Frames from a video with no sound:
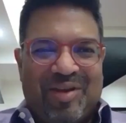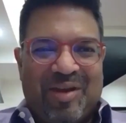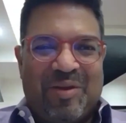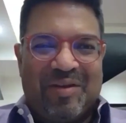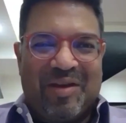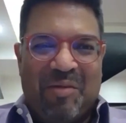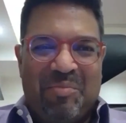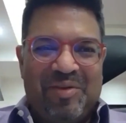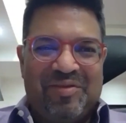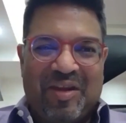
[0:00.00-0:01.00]
I mean,
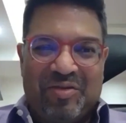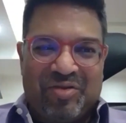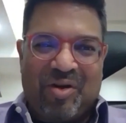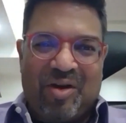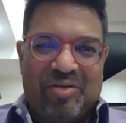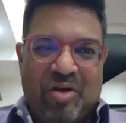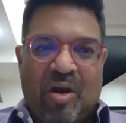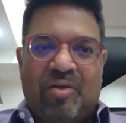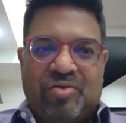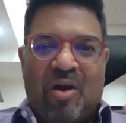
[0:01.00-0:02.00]
governments and
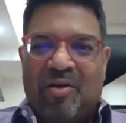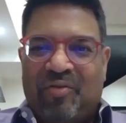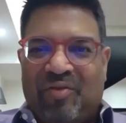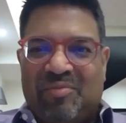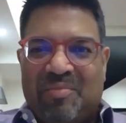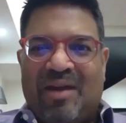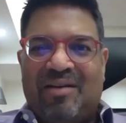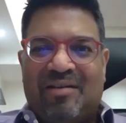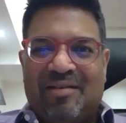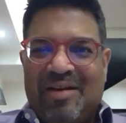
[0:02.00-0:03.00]
geographies
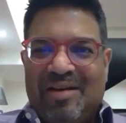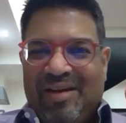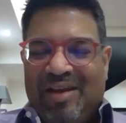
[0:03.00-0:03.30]
matter.